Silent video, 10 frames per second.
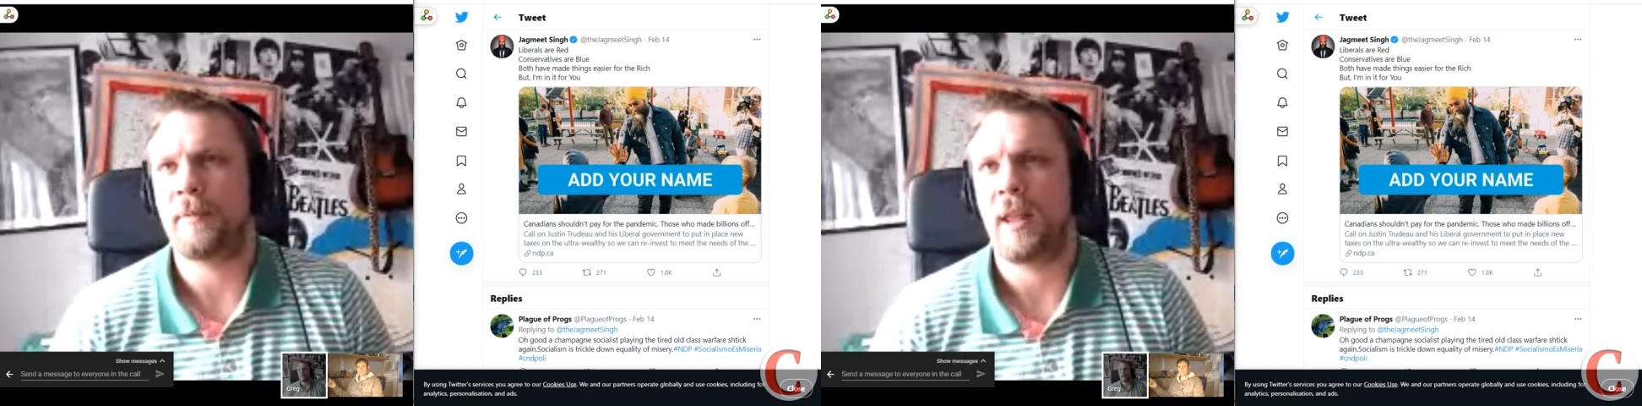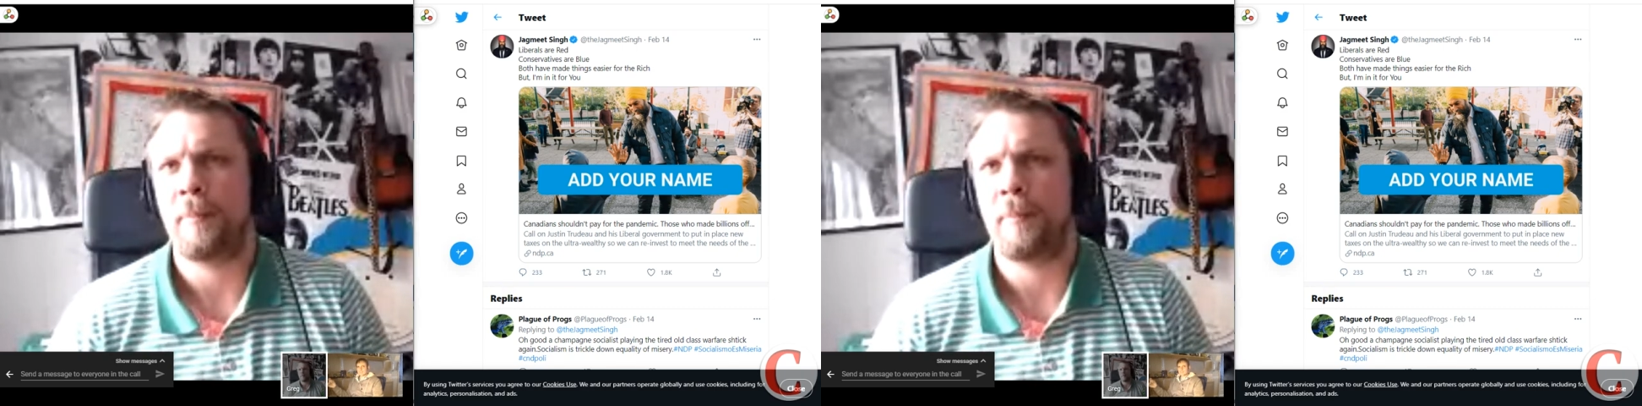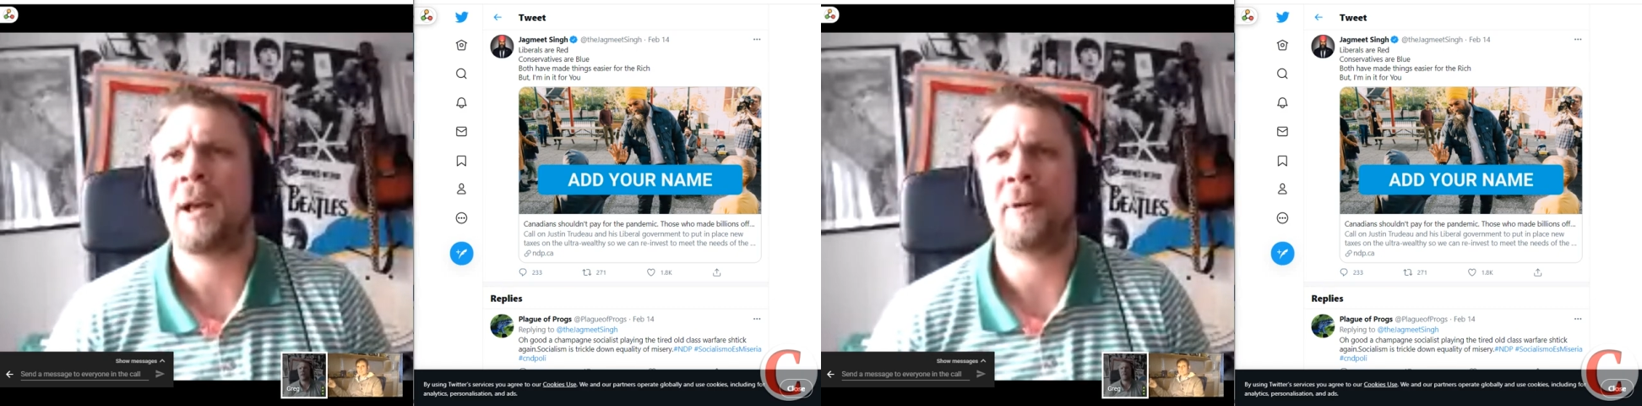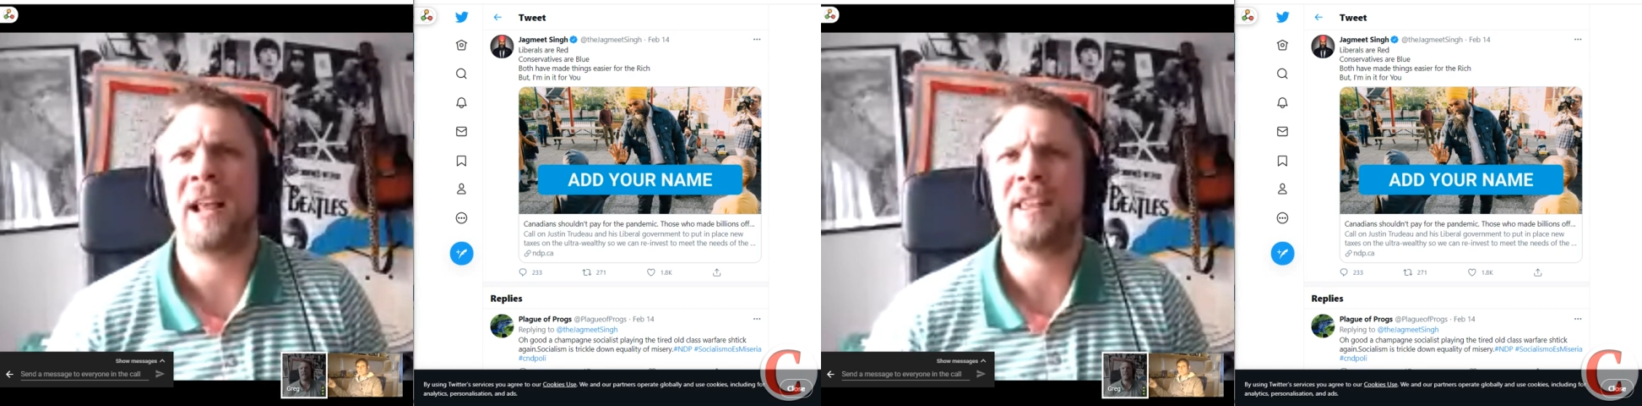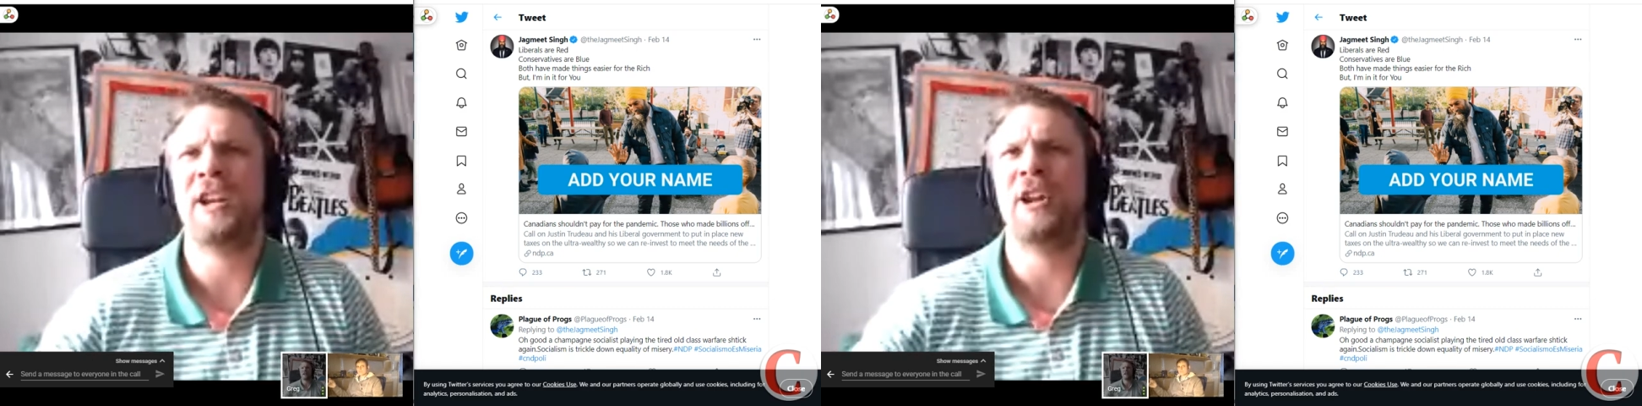But I
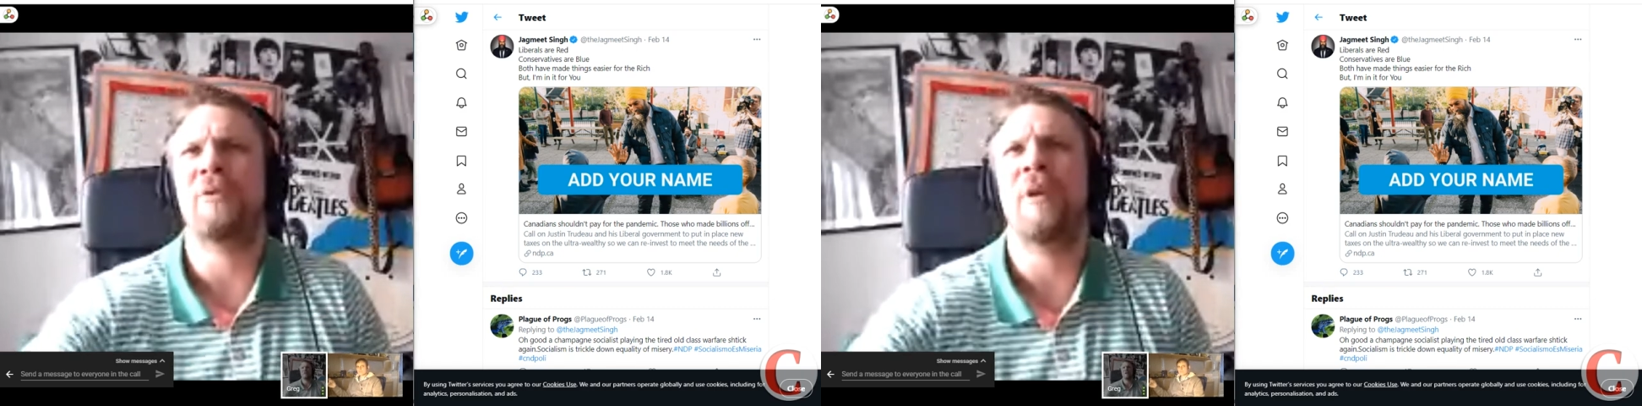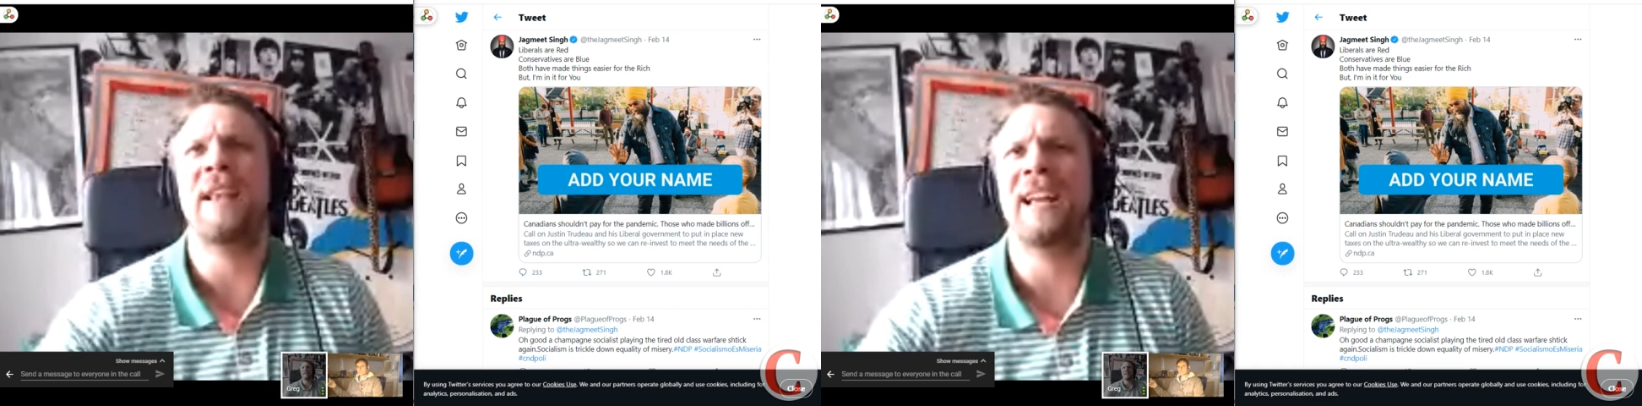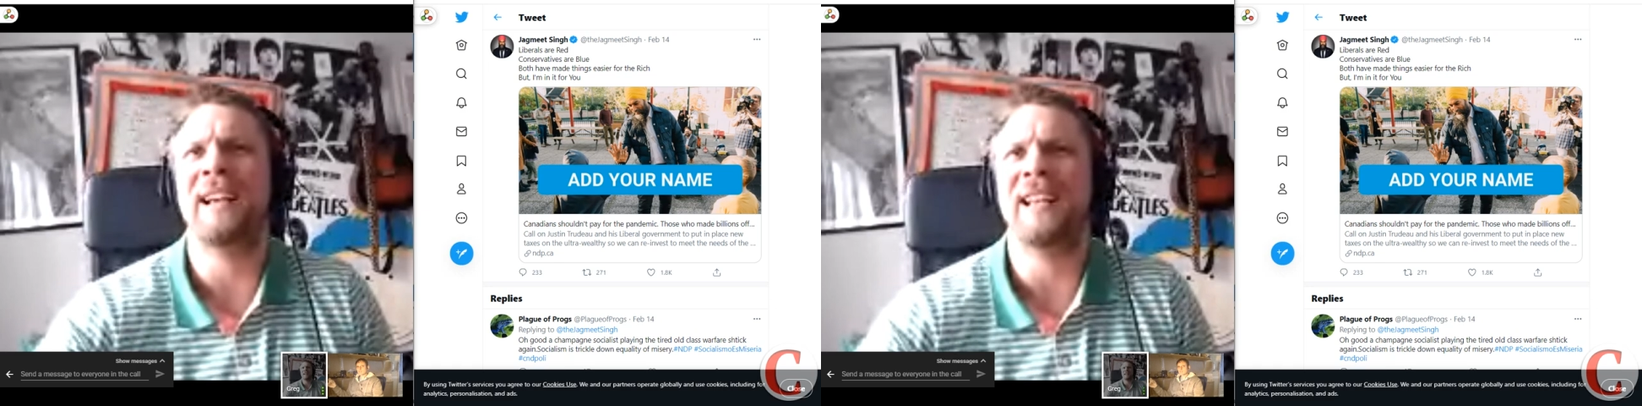think you're right. Like